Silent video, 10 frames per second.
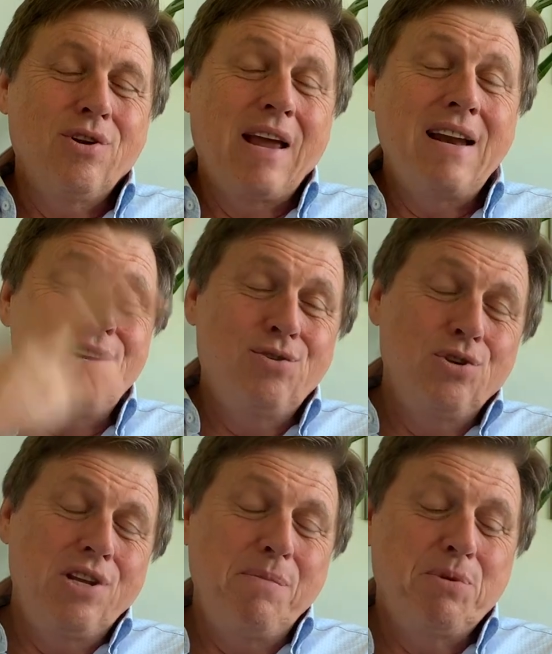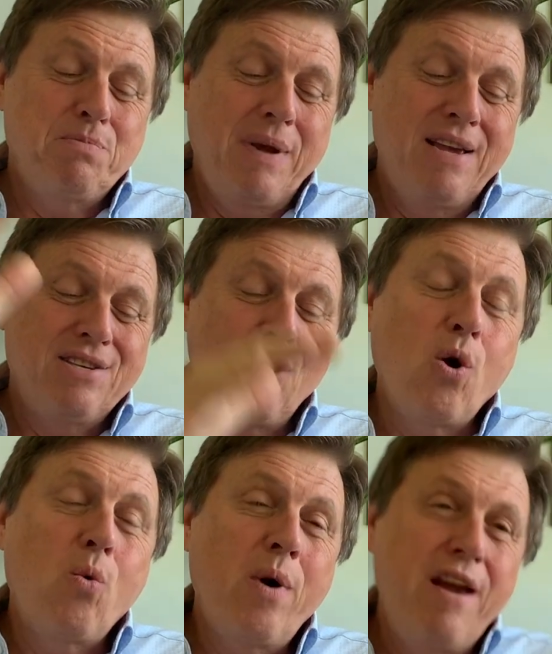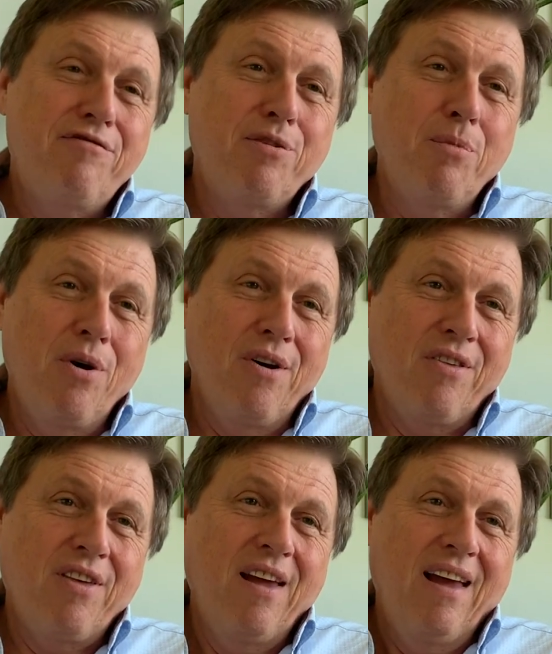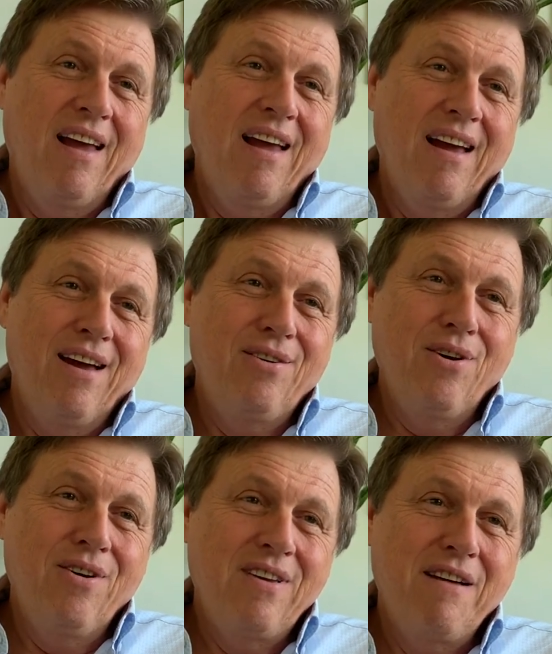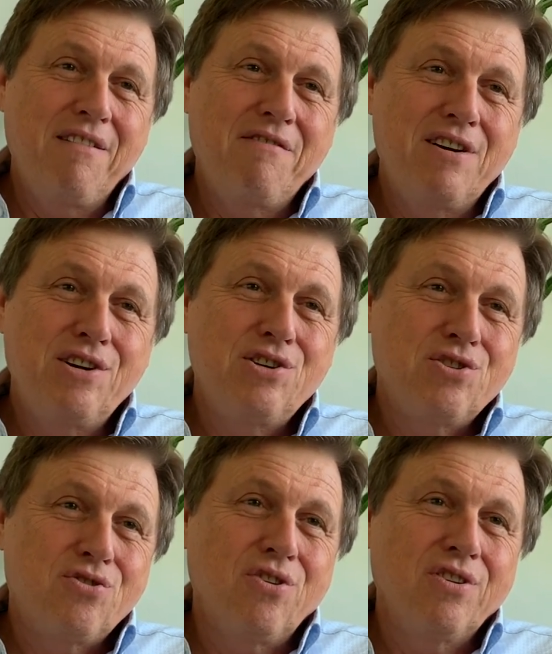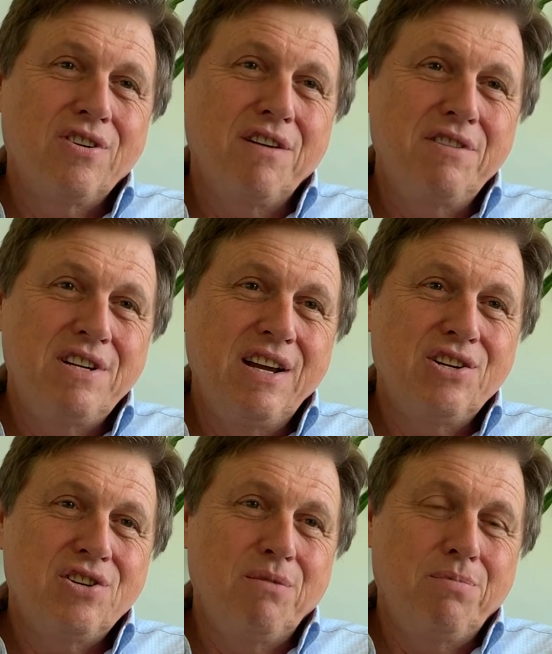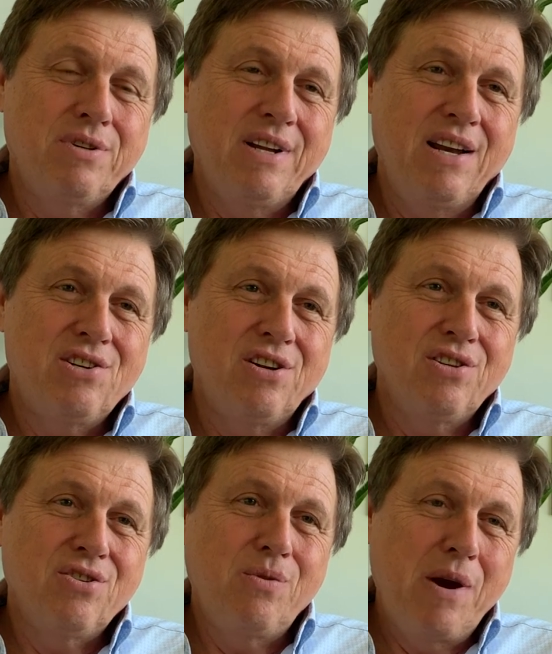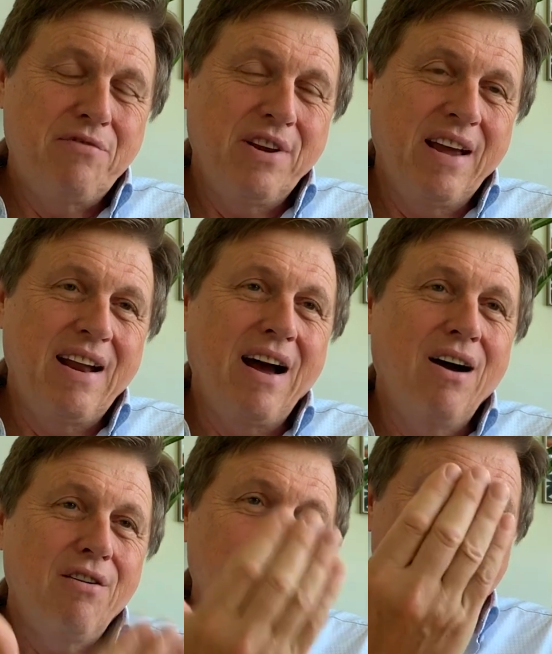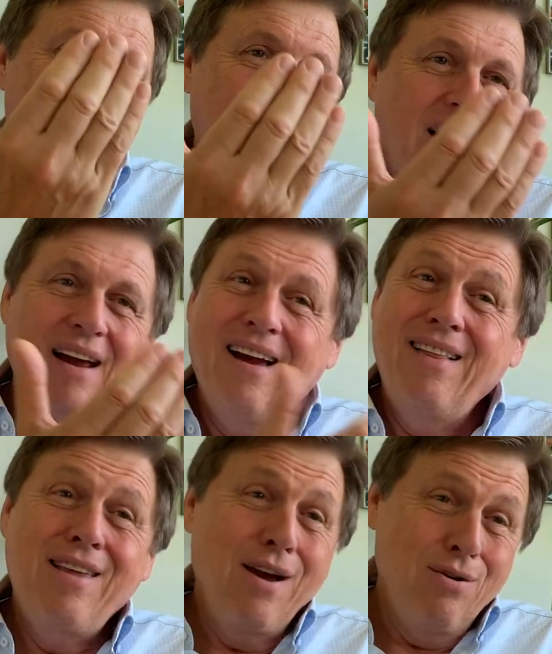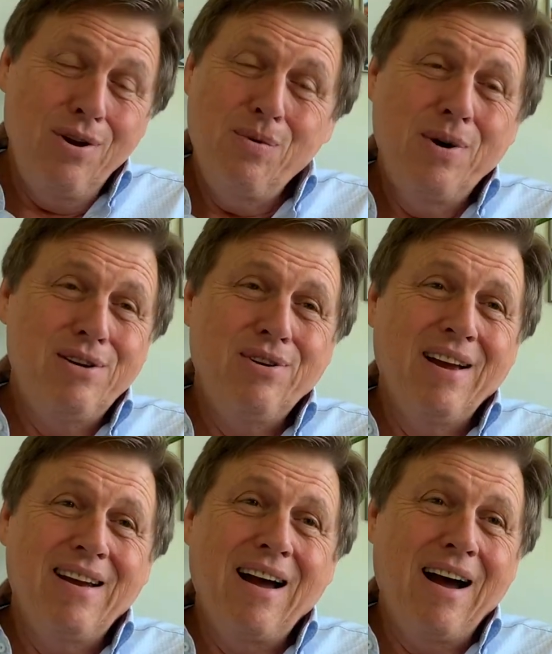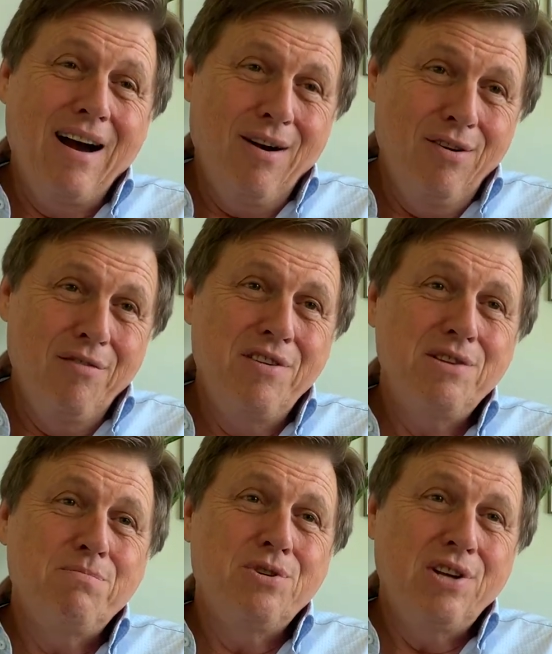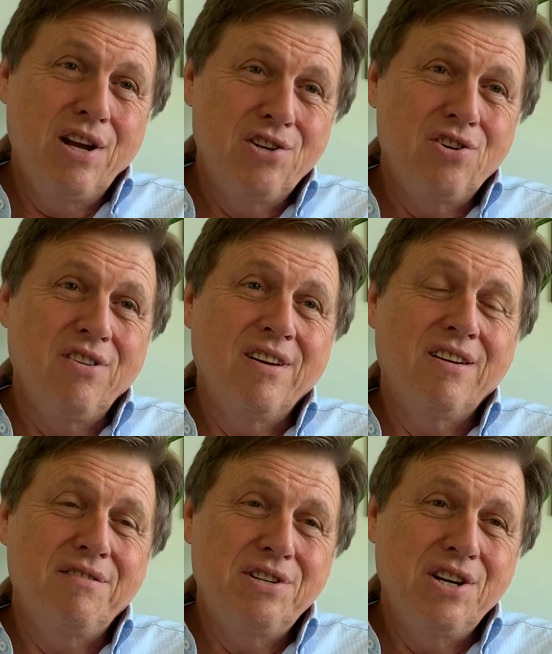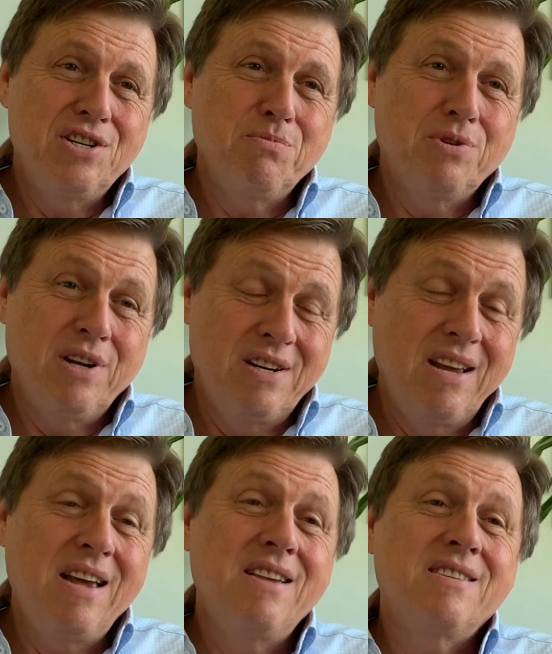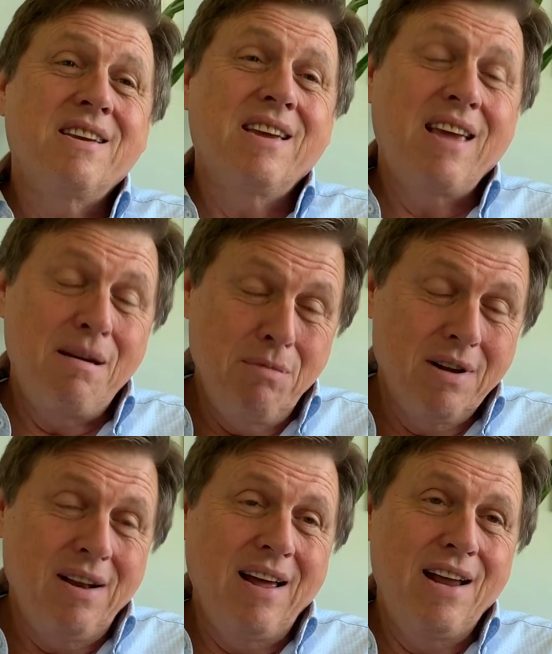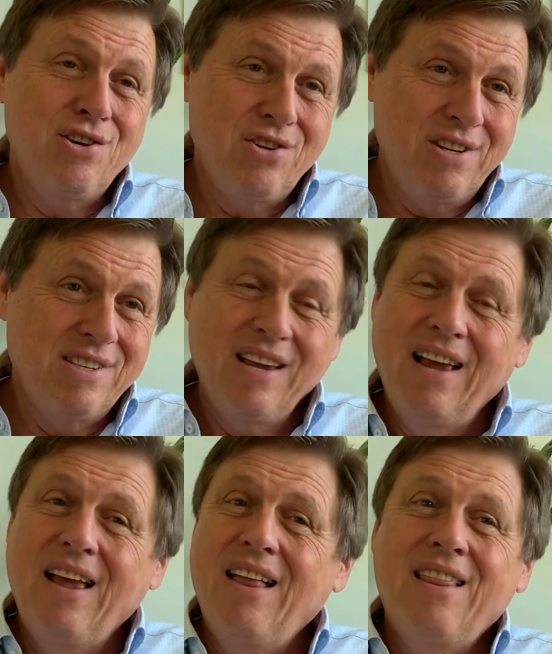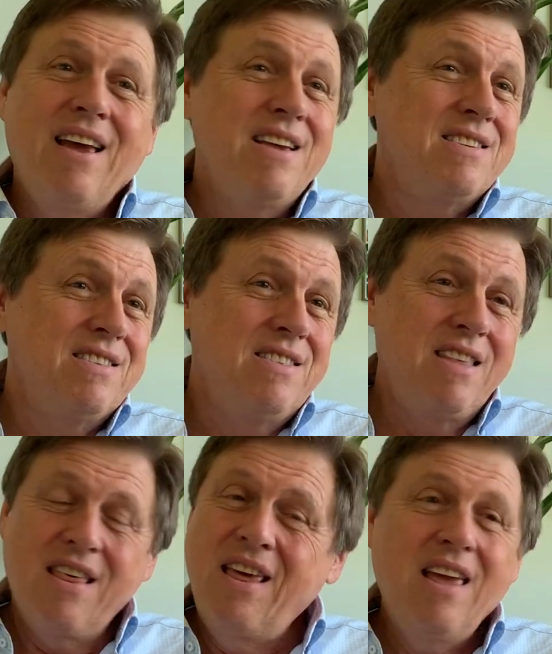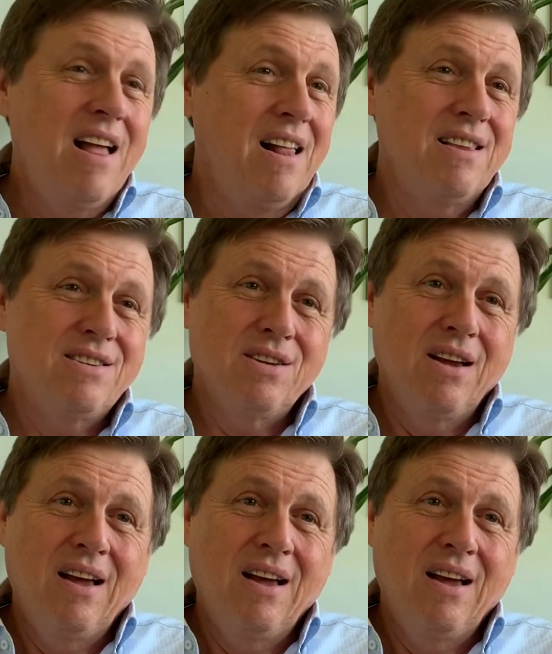get into deep space, so away from Earth. And Earth has a very strong gravitational potential, so we have to get out of there. And the only way to get out of this potential, the gravitational potential, is chemical engines. There's nothing else,